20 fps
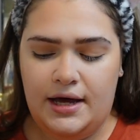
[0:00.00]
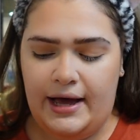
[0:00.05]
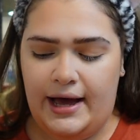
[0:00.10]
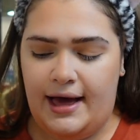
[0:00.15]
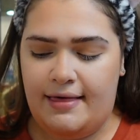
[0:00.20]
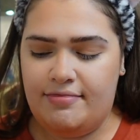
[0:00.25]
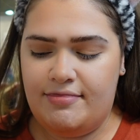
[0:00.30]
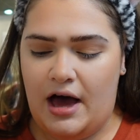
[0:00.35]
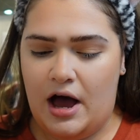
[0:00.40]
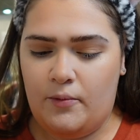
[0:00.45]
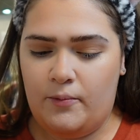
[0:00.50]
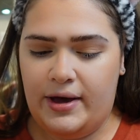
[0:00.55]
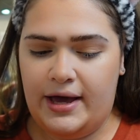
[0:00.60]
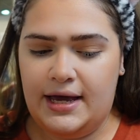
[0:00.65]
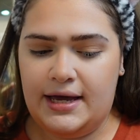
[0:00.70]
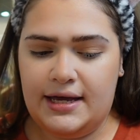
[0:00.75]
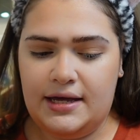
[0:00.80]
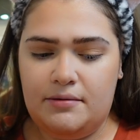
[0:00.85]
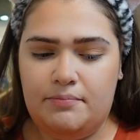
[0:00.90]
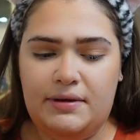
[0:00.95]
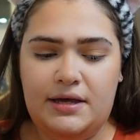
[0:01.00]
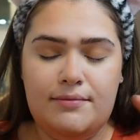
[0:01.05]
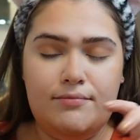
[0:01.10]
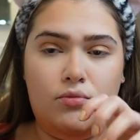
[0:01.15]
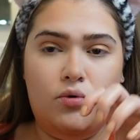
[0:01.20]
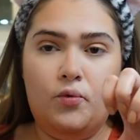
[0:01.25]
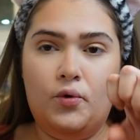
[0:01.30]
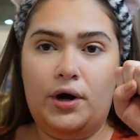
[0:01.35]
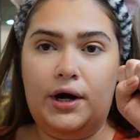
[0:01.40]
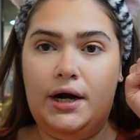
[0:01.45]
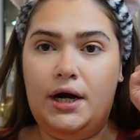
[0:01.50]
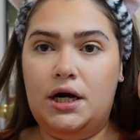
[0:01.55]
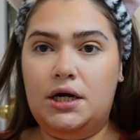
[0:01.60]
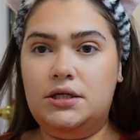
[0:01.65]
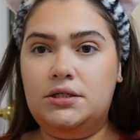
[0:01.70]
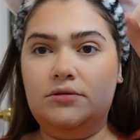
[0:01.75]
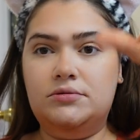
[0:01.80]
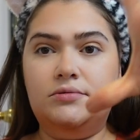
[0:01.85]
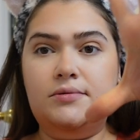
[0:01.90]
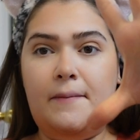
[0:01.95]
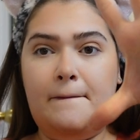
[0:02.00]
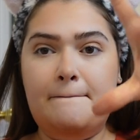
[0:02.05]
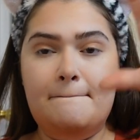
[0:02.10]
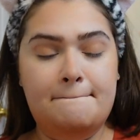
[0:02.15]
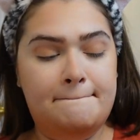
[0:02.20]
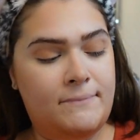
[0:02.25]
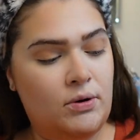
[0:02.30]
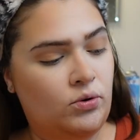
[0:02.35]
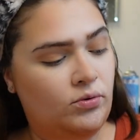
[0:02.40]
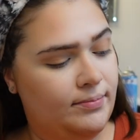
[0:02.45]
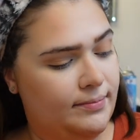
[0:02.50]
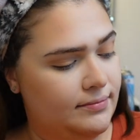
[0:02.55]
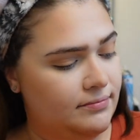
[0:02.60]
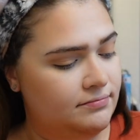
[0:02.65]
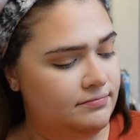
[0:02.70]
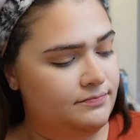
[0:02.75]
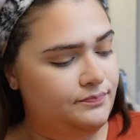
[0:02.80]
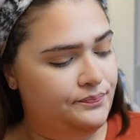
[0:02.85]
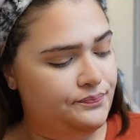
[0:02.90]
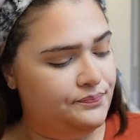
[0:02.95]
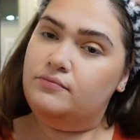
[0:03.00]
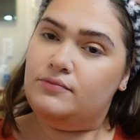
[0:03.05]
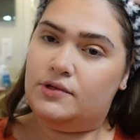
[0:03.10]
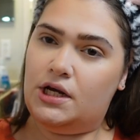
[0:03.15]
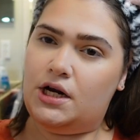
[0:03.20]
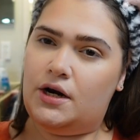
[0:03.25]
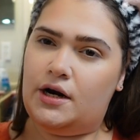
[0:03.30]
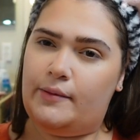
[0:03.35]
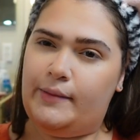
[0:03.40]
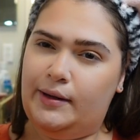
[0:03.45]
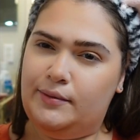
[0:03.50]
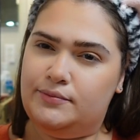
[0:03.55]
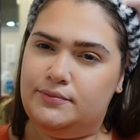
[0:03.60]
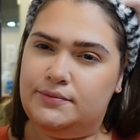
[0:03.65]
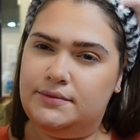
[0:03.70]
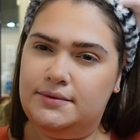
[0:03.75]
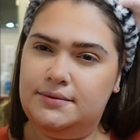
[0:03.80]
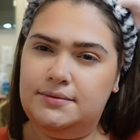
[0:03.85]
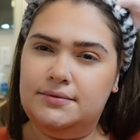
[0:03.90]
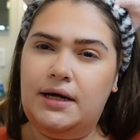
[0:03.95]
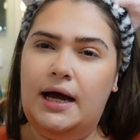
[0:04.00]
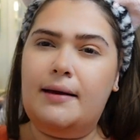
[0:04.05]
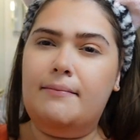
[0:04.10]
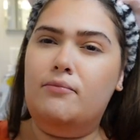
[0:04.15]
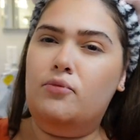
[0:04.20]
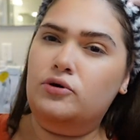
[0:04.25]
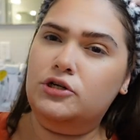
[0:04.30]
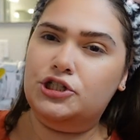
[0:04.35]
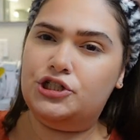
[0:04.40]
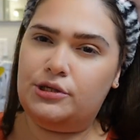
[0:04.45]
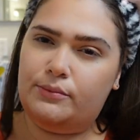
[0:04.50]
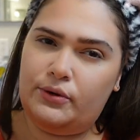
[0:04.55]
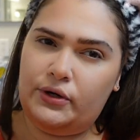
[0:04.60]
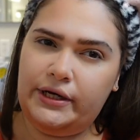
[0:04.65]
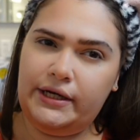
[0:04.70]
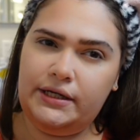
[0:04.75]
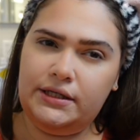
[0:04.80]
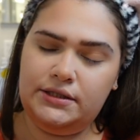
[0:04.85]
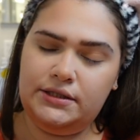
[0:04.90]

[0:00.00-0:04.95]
and that way it can be more boom. You know what I mean? Like more shimmery.